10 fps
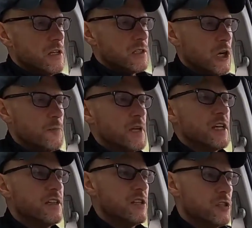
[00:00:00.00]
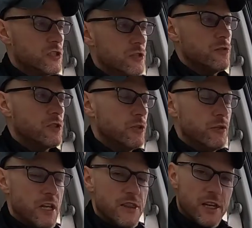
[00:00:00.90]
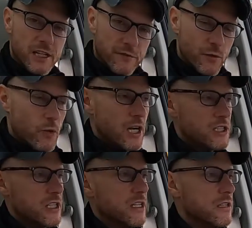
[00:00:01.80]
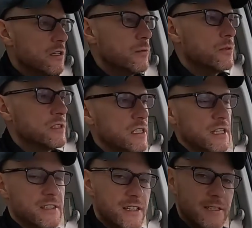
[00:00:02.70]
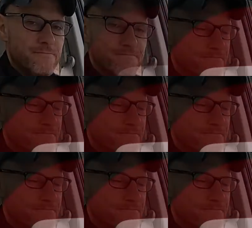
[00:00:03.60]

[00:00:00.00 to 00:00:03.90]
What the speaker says: So I hope you continue to tune in. Thank you for watching. We'll see you next time.